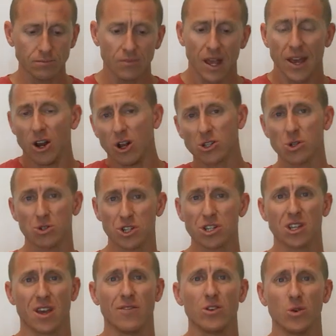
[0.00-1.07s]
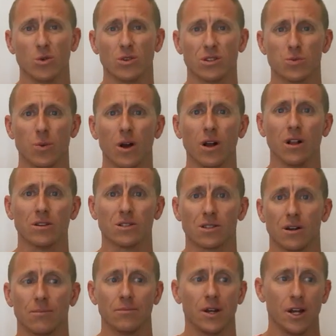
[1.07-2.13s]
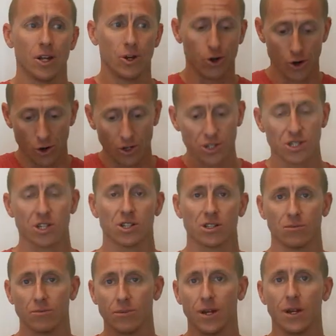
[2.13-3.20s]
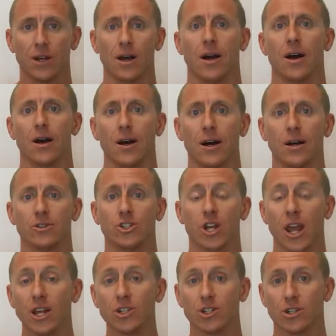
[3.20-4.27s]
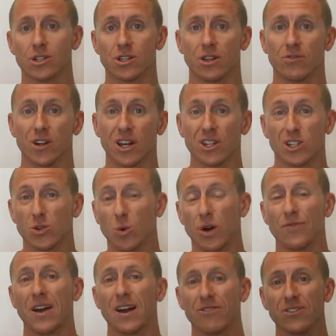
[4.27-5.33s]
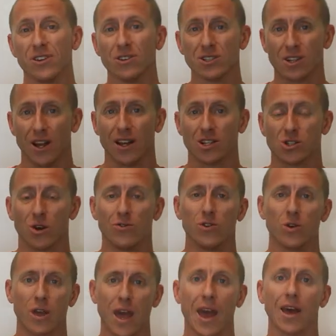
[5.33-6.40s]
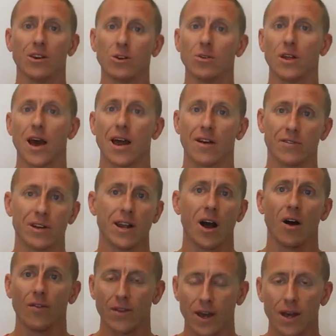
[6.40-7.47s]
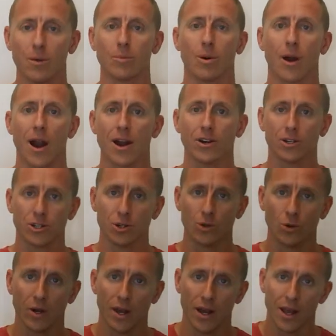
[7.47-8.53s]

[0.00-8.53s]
And also just give you as well some neural system changes in relation to what that feels like. So if you can do that every now and then prior to